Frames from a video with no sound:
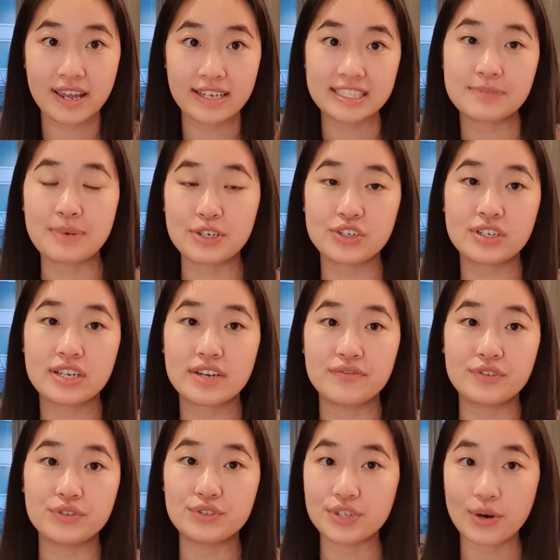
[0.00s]
especially if
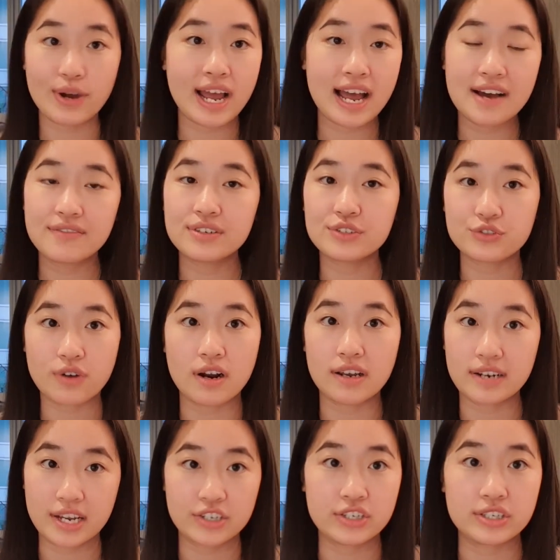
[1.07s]
you don't have a strong
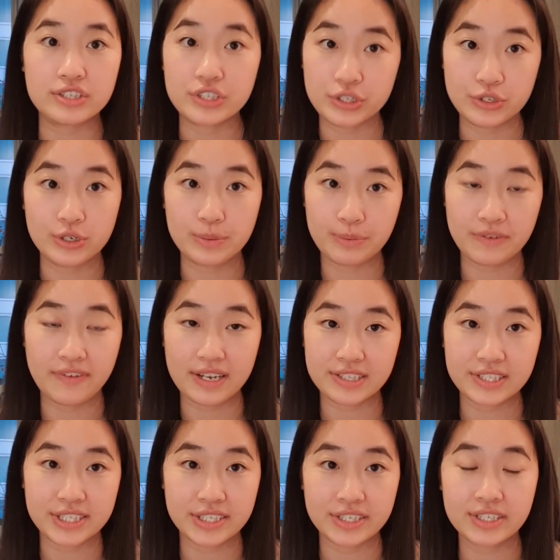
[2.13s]
connection to your
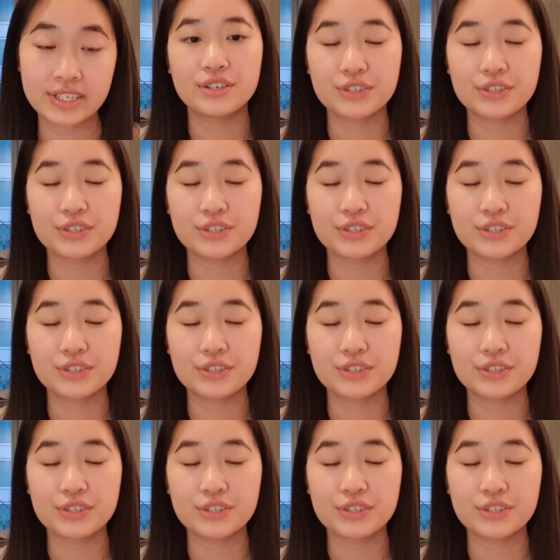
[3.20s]
professor.